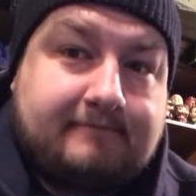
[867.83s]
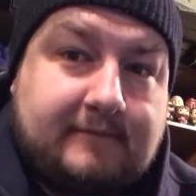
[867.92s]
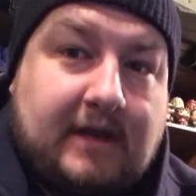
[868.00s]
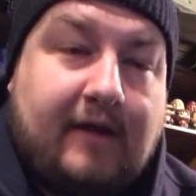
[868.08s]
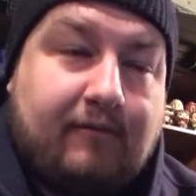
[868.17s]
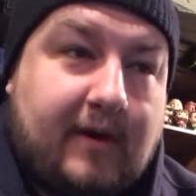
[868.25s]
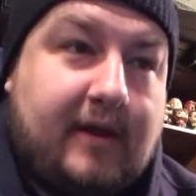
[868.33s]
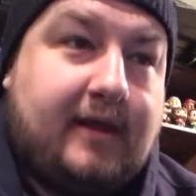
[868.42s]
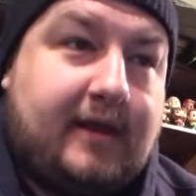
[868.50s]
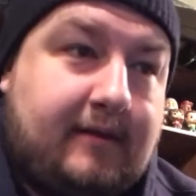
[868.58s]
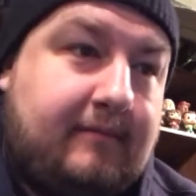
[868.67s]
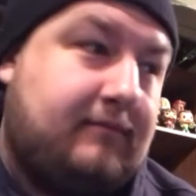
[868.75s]
I
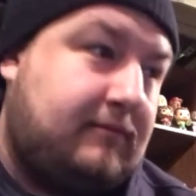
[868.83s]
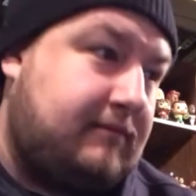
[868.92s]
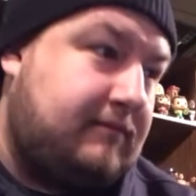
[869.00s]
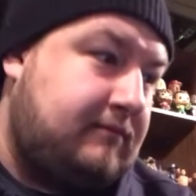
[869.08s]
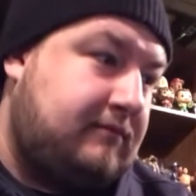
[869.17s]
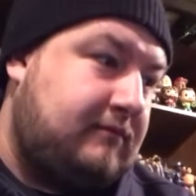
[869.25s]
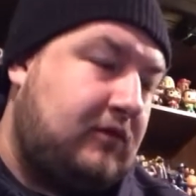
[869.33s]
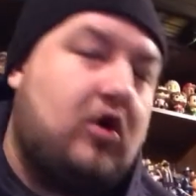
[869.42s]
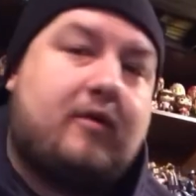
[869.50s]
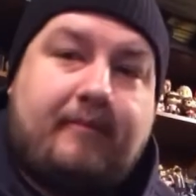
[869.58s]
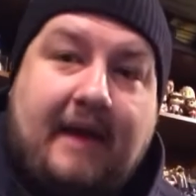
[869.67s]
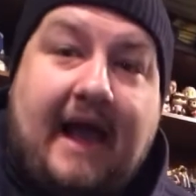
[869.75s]
really
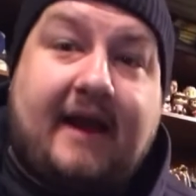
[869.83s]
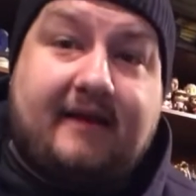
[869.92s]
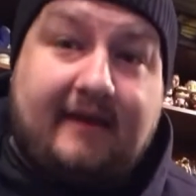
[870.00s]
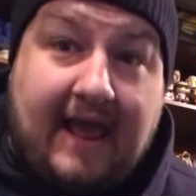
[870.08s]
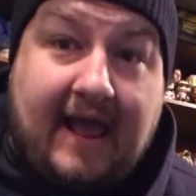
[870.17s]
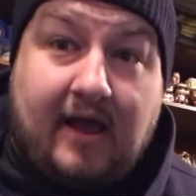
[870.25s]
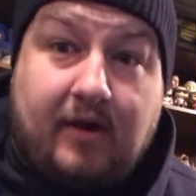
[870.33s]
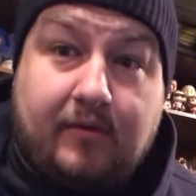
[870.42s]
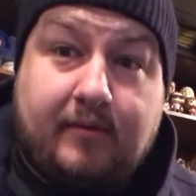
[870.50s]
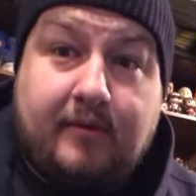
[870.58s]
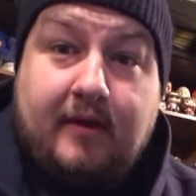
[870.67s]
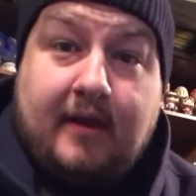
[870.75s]
look back now
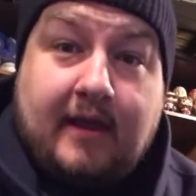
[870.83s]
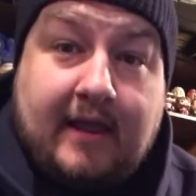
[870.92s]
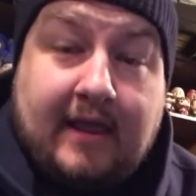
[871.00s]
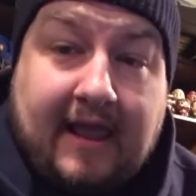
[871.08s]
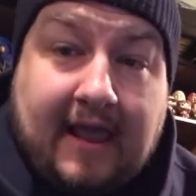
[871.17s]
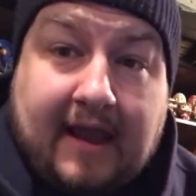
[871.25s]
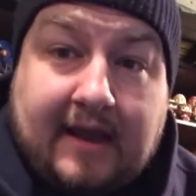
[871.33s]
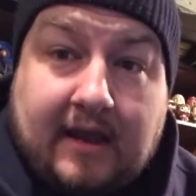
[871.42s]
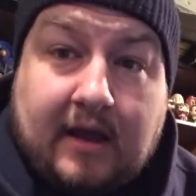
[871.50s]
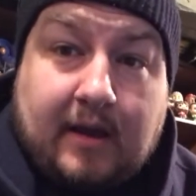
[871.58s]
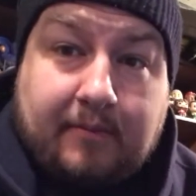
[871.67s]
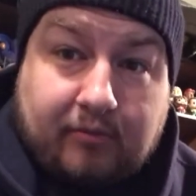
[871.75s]
and
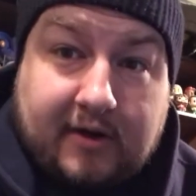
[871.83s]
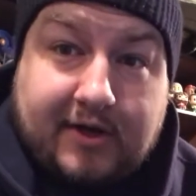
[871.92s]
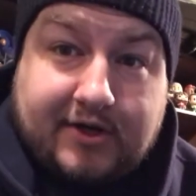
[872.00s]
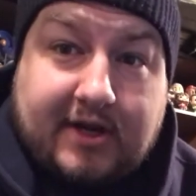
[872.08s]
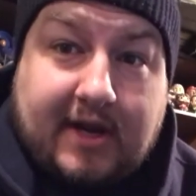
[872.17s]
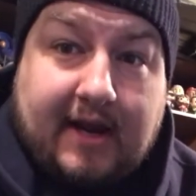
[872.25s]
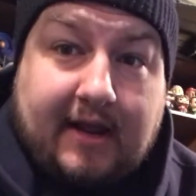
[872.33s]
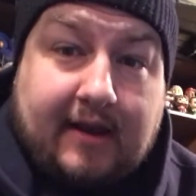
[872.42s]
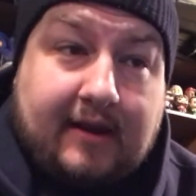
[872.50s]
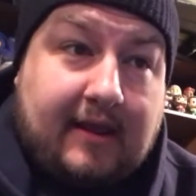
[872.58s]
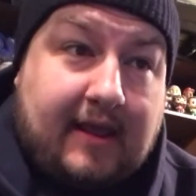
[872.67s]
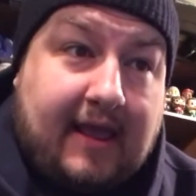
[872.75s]
appreciate it.
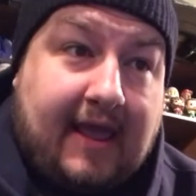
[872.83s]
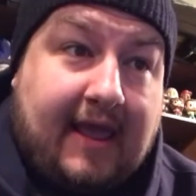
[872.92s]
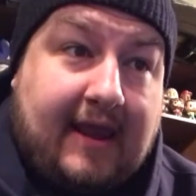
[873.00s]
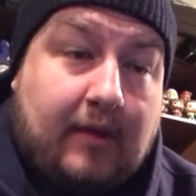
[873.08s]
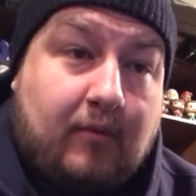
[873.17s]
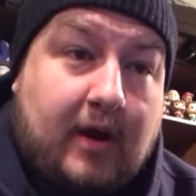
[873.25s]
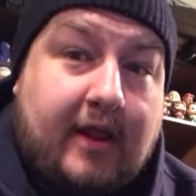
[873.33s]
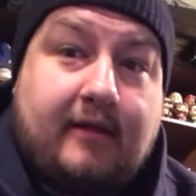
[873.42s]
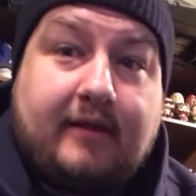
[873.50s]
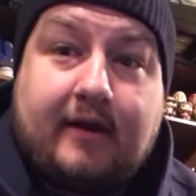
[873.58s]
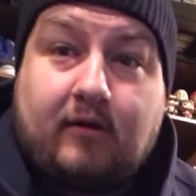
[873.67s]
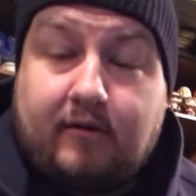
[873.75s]
And I wanted to
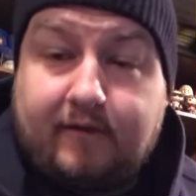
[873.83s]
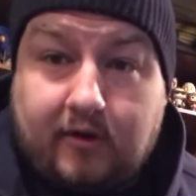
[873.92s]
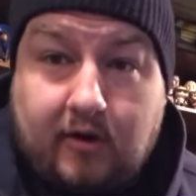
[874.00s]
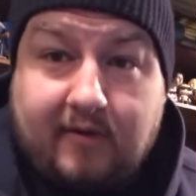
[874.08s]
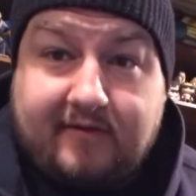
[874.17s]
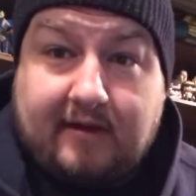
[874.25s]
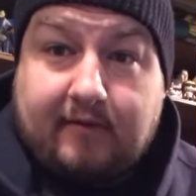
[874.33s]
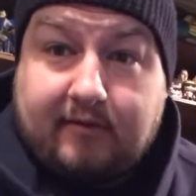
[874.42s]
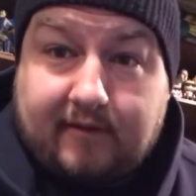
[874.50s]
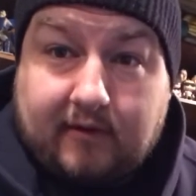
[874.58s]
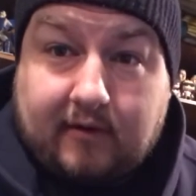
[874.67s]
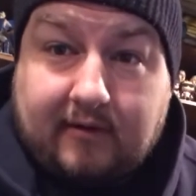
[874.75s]
let all of you know in South
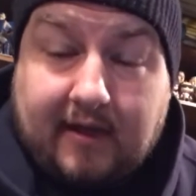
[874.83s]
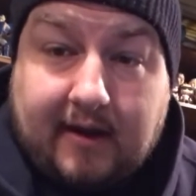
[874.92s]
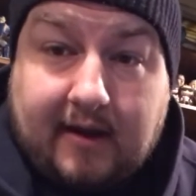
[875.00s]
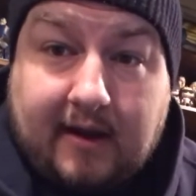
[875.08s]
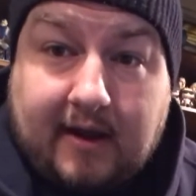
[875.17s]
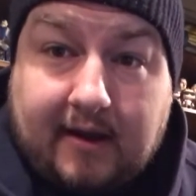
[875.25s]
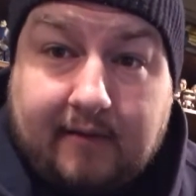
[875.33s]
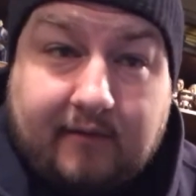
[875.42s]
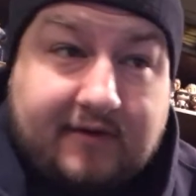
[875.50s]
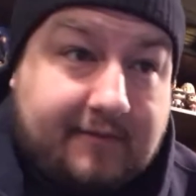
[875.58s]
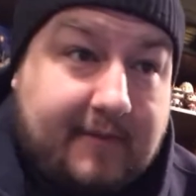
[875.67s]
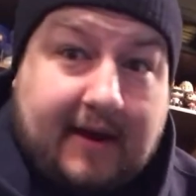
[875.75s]
River that I
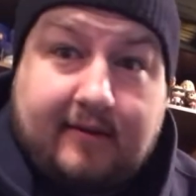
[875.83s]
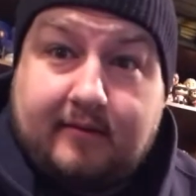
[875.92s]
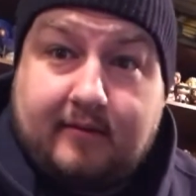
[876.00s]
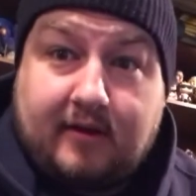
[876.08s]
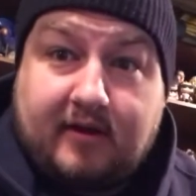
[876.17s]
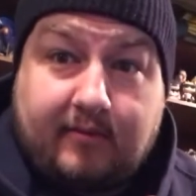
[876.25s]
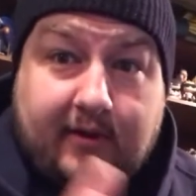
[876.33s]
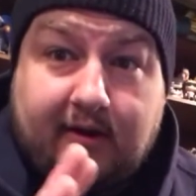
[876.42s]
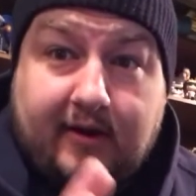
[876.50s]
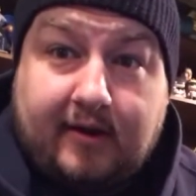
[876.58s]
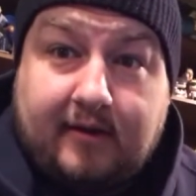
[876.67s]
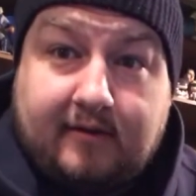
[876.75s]
respect the
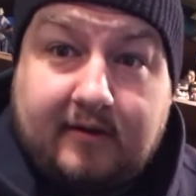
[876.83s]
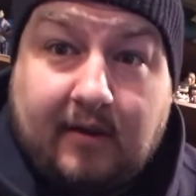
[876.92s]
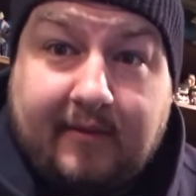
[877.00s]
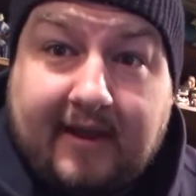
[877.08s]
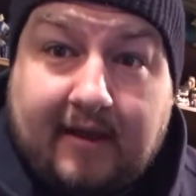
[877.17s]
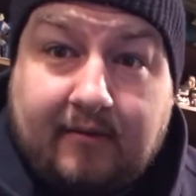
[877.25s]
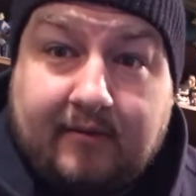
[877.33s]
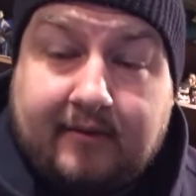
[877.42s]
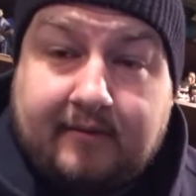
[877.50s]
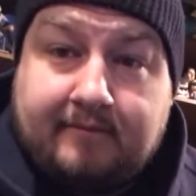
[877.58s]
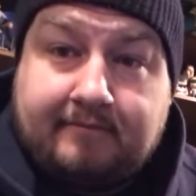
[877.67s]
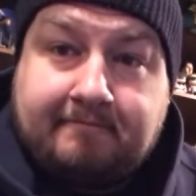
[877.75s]
community coming out
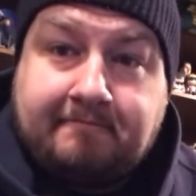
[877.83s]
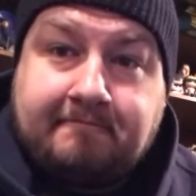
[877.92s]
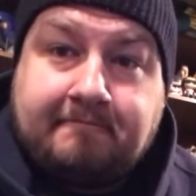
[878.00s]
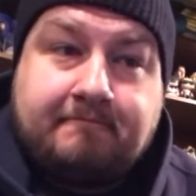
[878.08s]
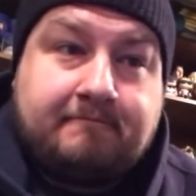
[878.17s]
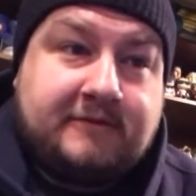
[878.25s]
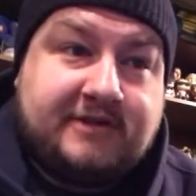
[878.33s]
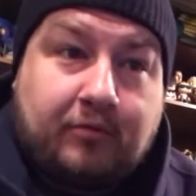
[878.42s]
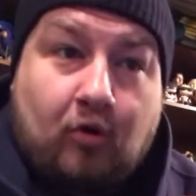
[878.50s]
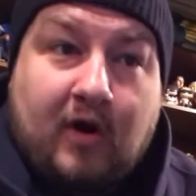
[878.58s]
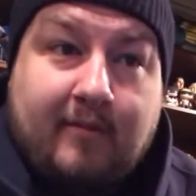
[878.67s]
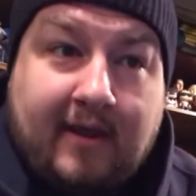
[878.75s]
and
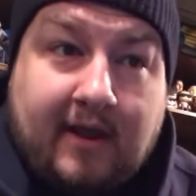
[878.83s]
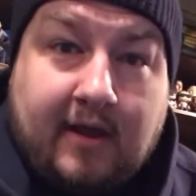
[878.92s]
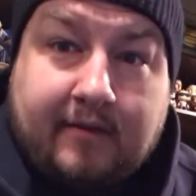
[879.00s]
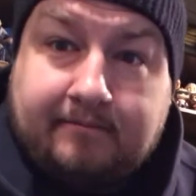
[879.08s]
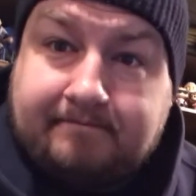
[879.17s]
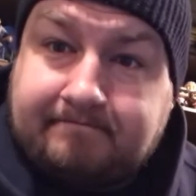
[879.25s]
supporting me on